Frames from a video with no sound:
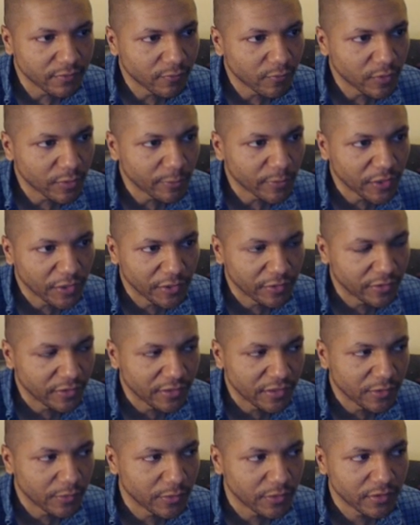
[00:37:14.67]
what I'm currently
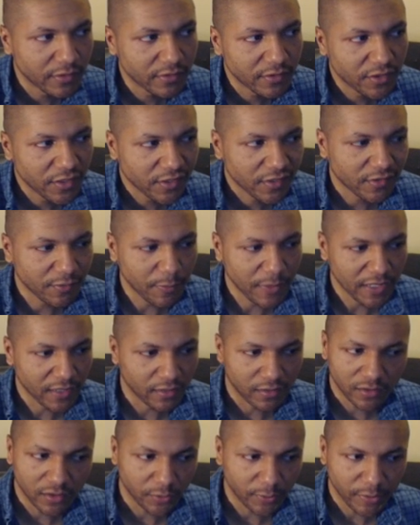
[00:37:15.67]
doing, just to make it a
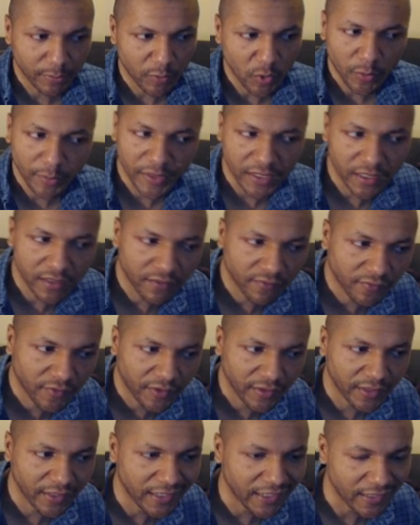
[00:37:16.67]
little bit more beginner
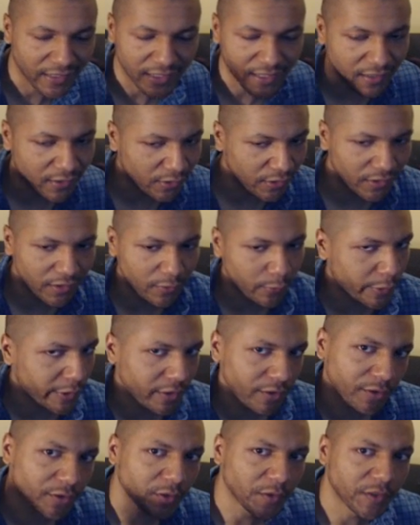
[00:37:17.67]
friendly. I already did one
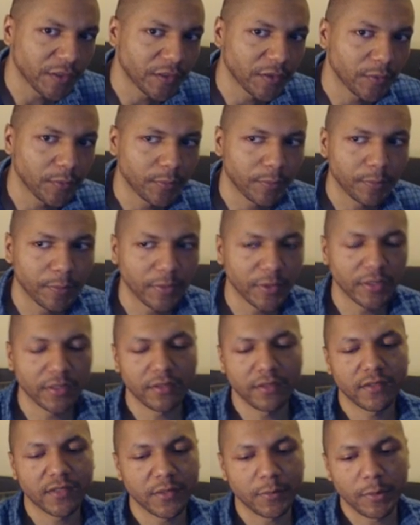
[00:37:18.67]
on YouTube,
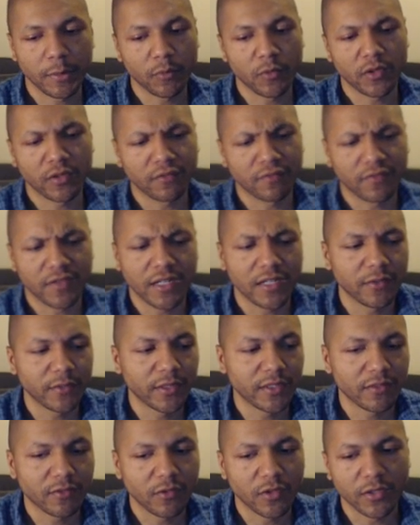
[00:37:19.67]
but some people couldn't follow
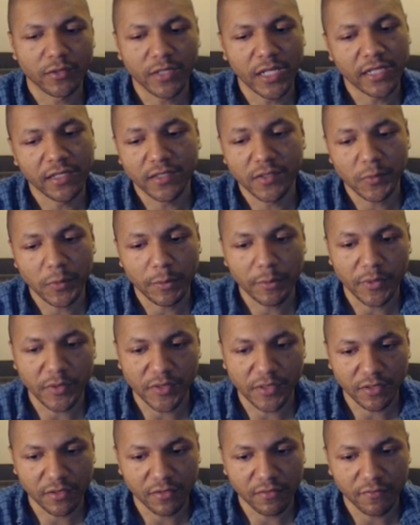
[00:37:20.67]
it, or at least one
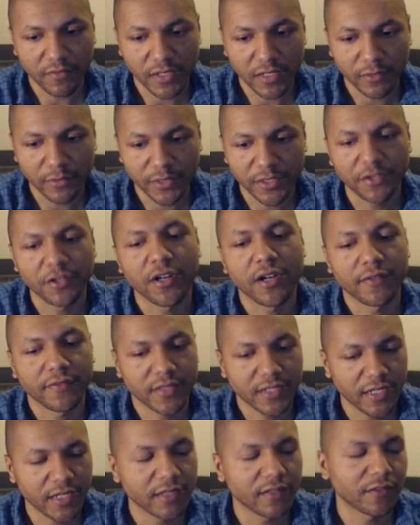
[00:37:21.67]
person couldn't follow it. You're off
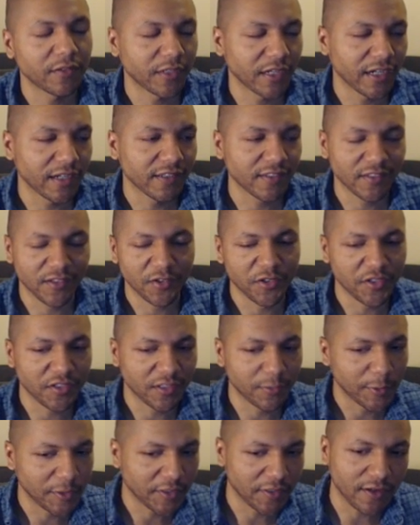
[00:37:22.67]
tonight, okay? So you're just gonna
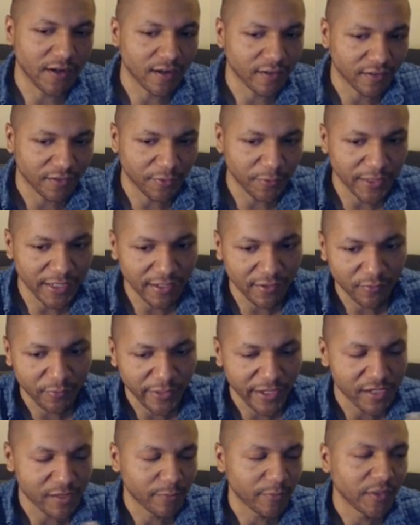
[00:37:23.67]
be stalking around
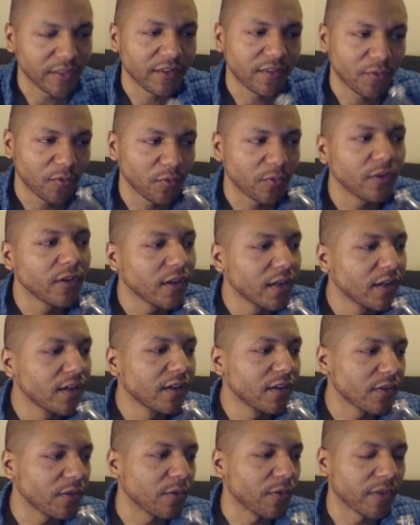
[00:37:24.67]
randomly through
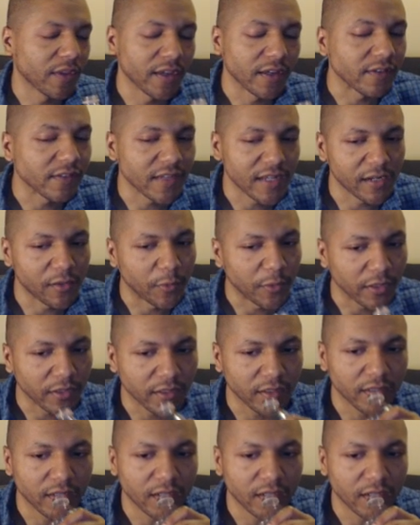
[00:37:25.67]
through things. That'll work.